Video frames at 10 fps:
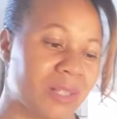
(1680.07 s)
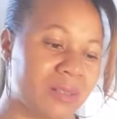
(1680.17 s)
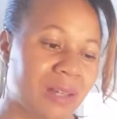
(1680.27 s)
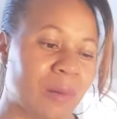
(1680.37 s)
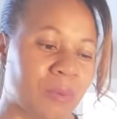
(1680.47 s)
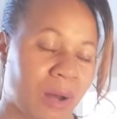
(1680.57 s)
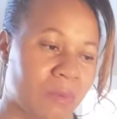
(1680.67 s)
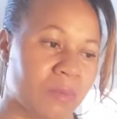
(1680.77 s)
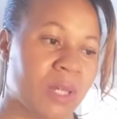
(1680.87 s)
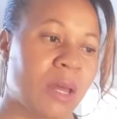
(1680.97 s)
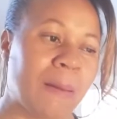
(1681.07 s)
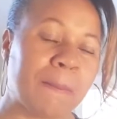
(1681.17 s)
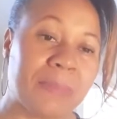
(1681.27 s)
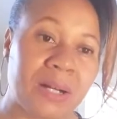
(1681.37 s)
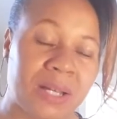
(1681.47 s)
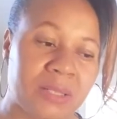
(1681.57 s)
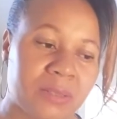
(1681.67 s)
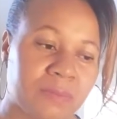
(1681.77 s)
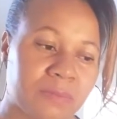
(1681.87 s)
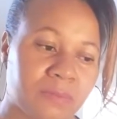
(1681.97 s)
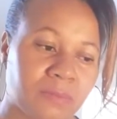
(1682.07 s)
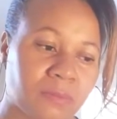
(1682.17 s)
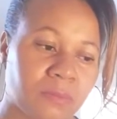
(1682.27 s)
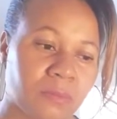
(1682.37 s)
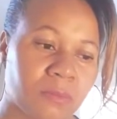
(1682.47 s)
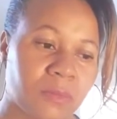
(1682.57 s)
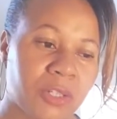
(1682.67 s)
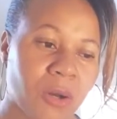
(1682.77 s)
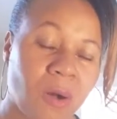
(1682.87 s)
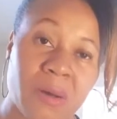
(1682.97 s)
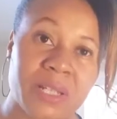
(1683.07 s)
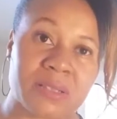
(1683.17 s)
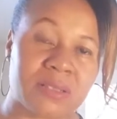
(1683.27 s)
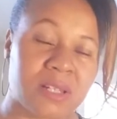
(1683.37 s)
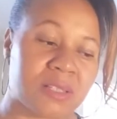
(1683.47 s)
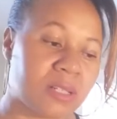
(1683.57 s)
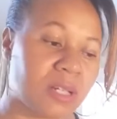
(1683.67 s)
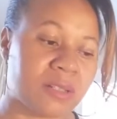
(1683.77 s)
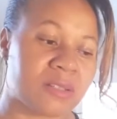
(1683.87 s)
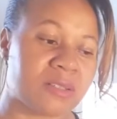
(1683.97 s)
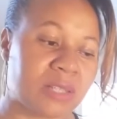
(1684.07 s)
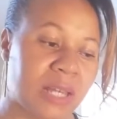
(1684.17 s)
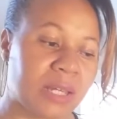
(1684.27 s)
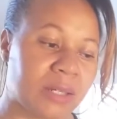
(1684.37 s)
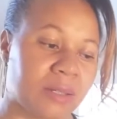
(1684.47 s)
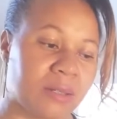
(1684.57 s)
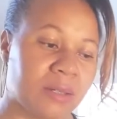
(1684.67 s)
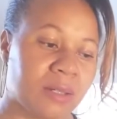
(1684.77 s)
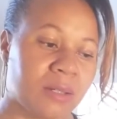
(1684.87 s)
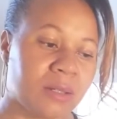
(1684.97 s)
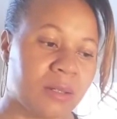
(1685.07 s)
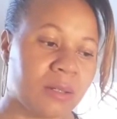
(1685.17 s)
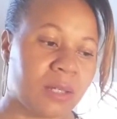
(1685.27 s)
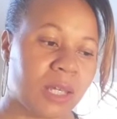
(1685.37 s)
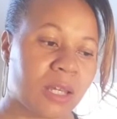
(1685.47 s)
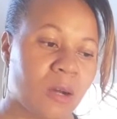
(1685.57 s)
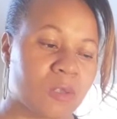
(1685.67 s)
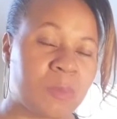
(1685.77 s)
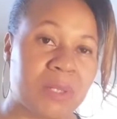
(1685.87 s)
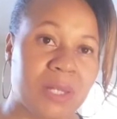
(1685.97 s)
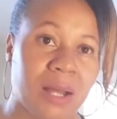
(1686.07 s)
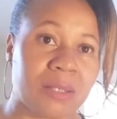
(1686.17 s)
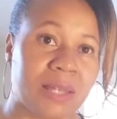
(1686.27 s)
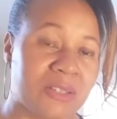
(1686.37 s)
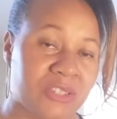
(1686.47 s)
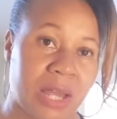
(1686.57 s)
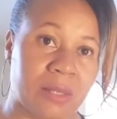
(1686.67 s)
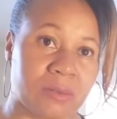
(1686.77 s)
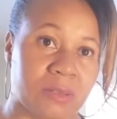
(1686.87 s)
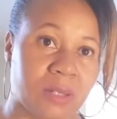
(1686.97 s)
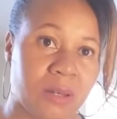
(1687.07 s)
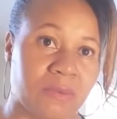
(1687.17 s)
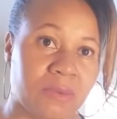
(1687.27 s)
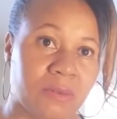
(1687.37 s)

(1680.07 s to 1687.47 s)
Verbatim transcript: That's not a problem. But your audience doesn't understand it goes beyond that shallow stuff.